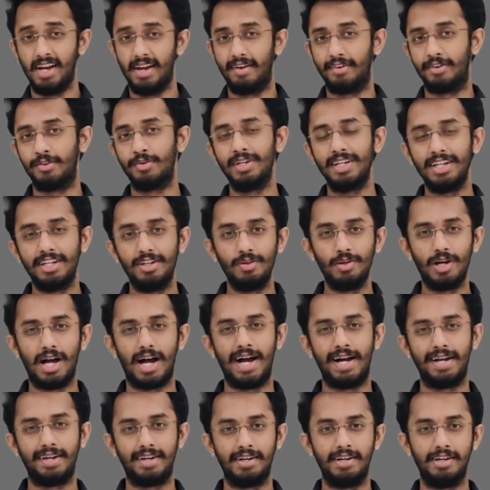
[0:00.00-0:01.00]
Now you need to
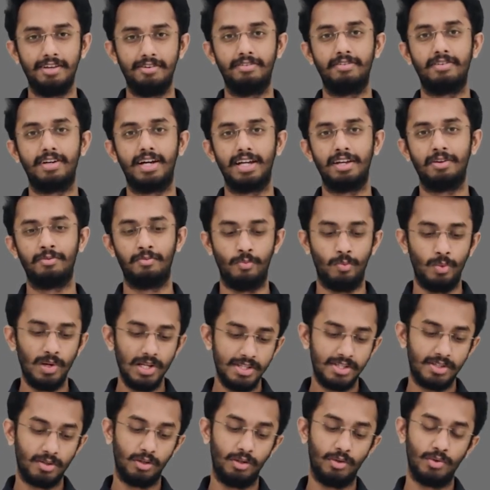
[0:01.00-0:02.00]
identify
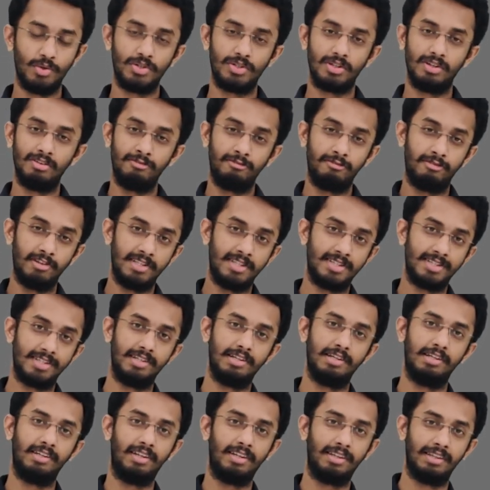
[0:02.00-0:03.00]
which solution fits
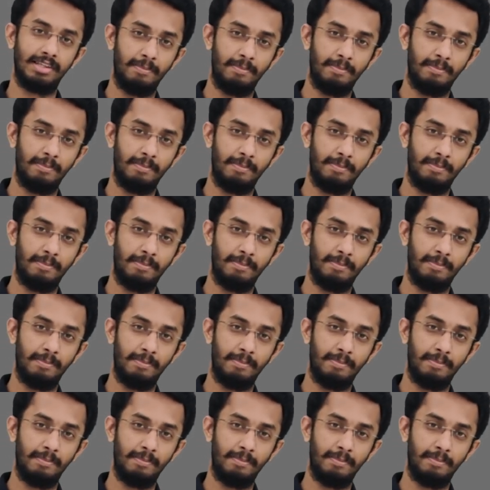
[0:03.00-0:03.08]
in